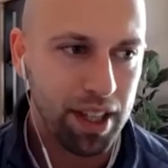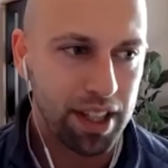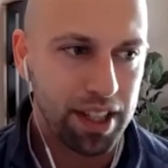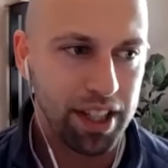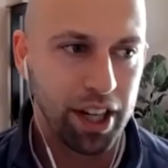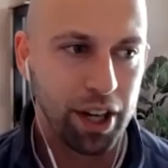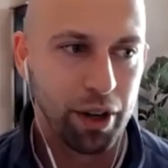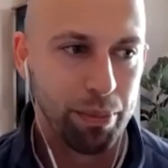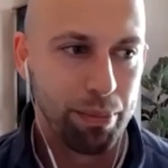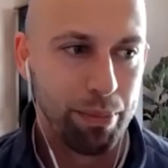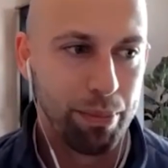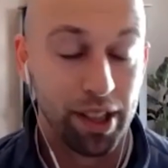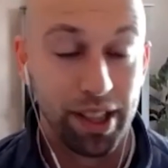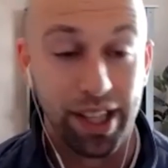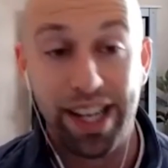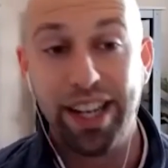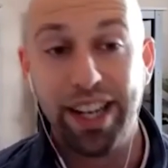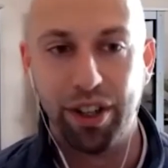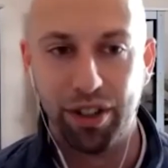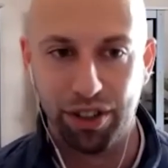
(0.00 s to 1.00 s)
you know,
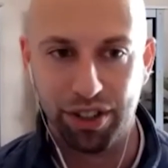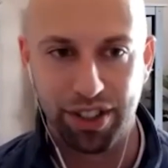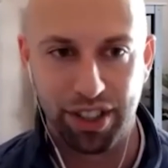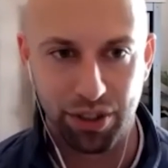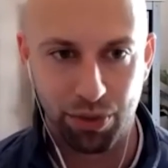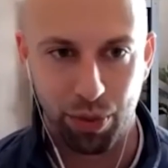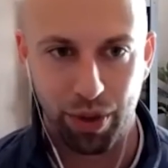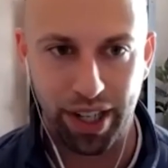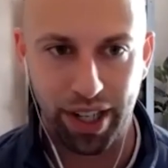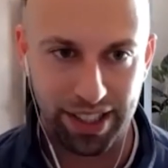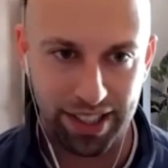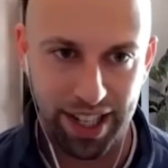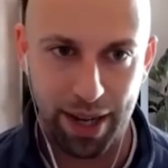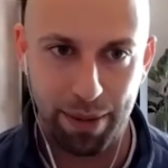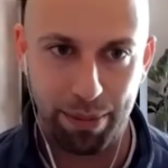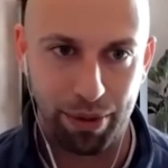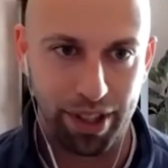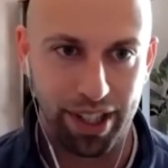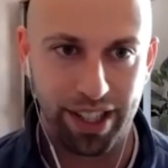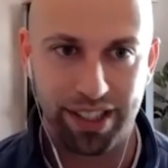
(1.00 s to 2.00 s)
millennials is one
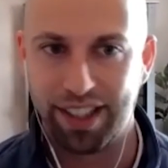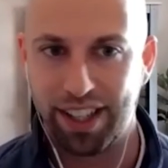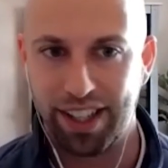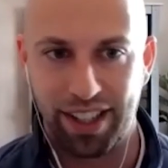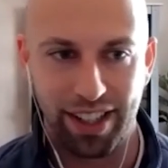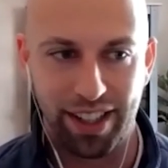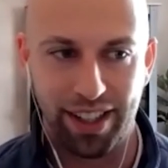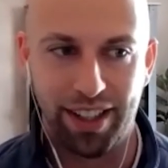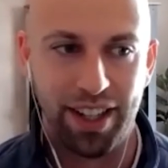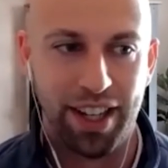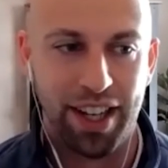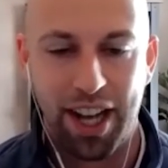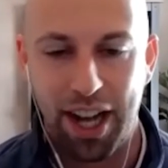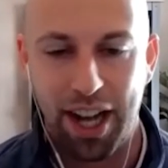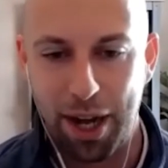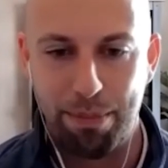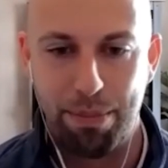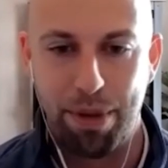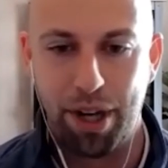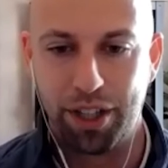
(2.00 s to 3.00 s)
example. That's like a,
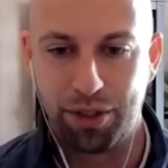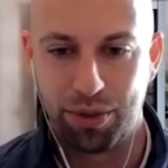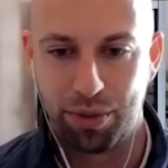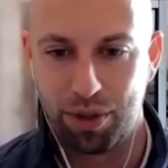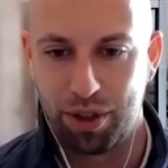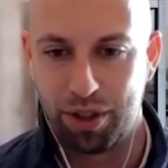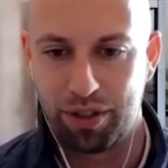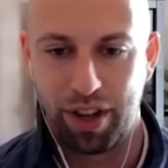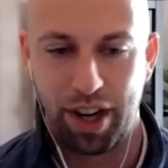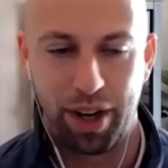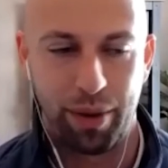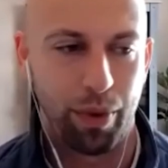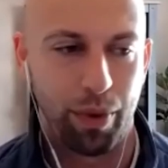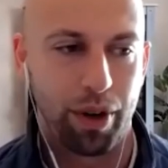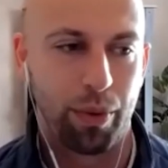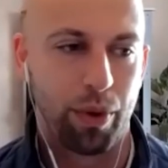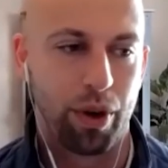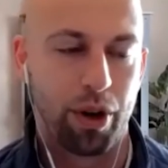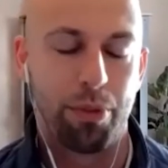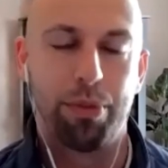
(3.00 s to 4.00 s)
a buzzword, right?
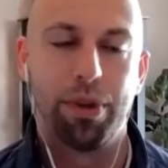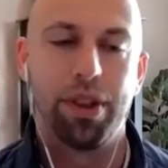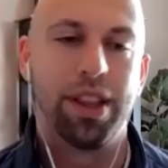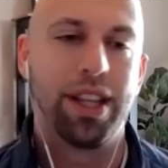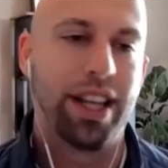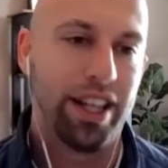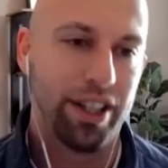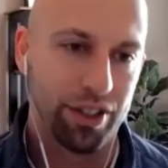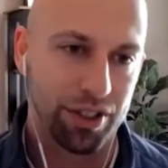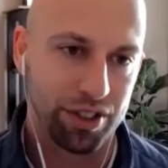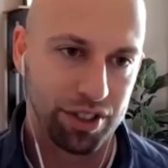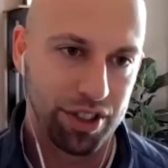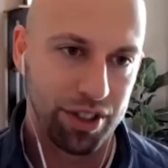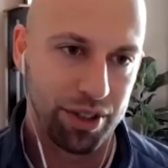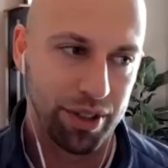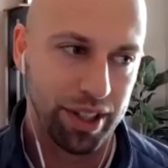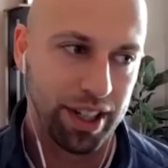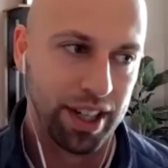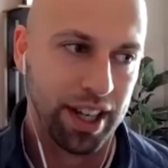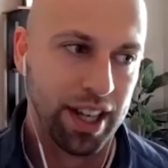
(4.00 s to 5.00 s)
What, what are millennials
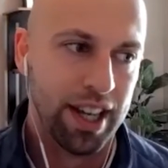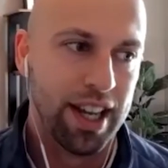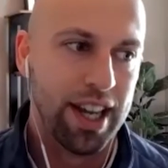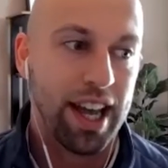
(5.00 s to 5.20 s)
doing?